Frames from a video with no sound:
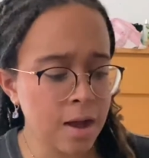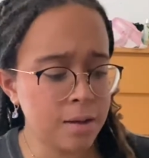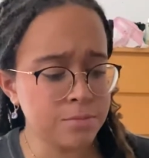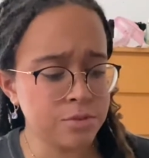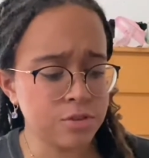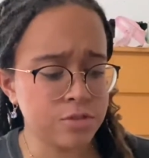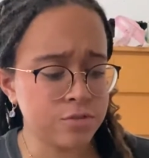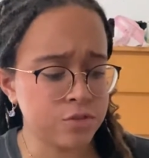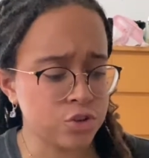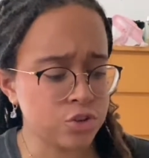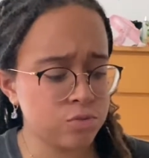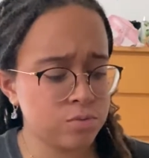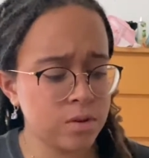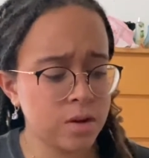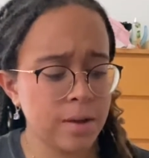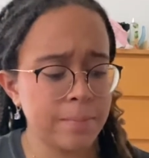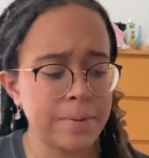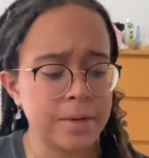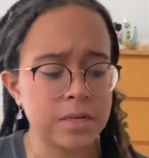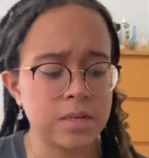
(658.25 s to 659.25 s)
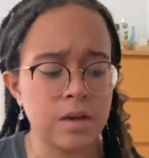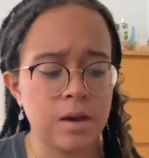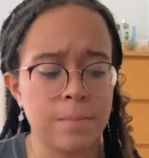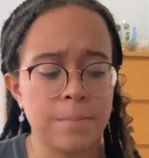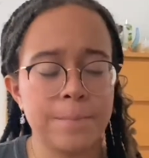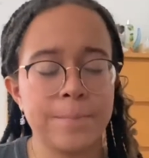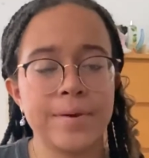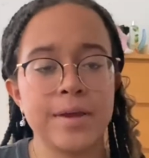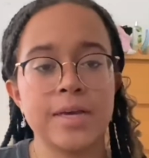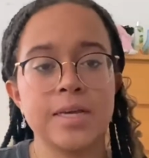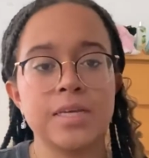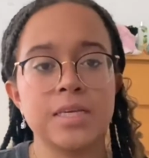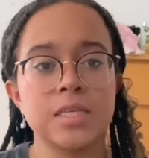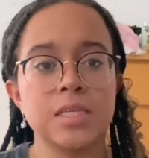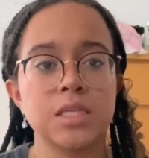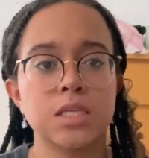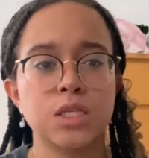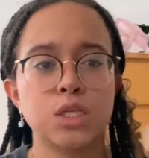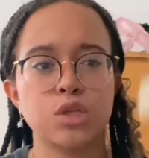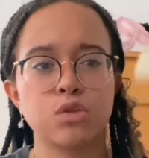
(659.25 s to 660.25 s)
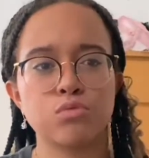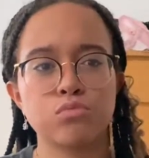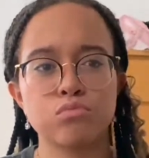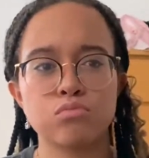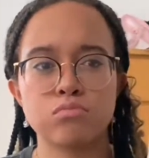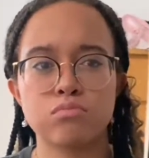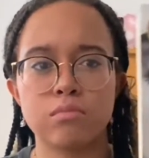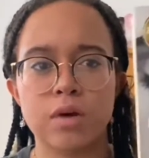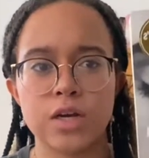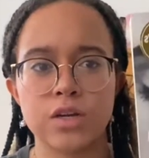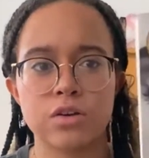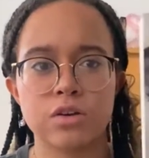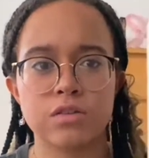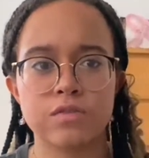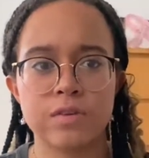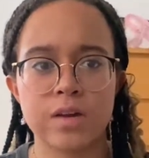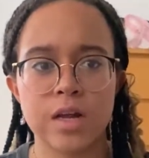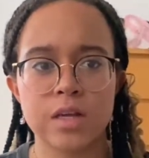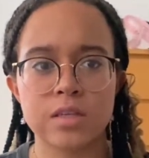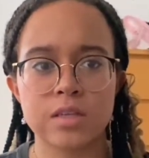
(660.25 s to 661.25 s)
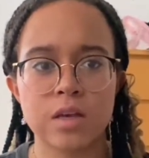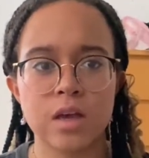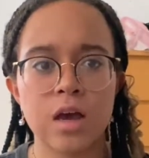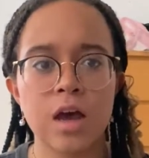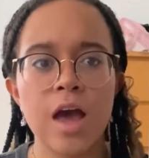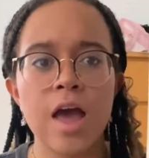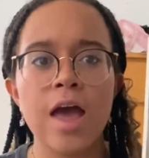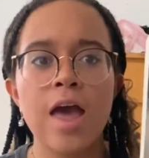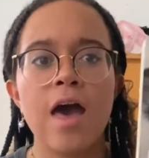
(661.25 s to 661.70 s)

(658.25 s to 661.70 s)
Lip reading: So the first one I picked up is My Dark Vanessa.